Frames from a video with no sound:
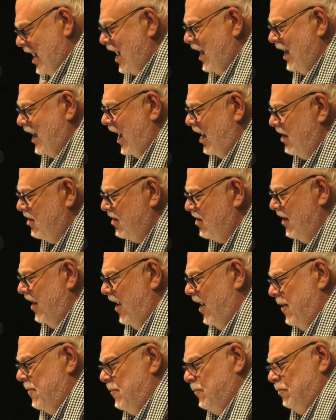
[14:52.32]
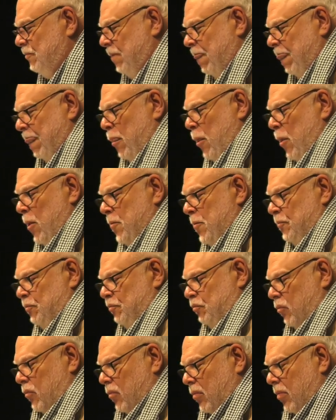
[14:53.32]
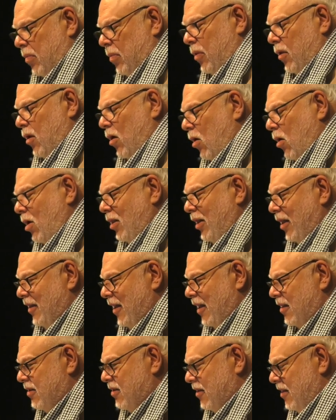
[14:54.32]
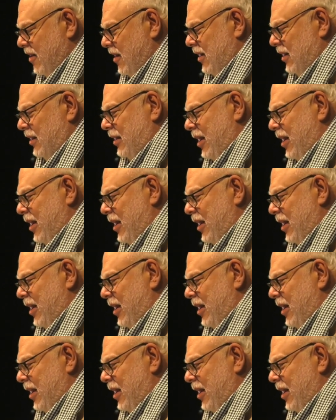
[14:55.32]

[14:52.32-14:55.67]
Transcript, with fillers: in any case, um, all of this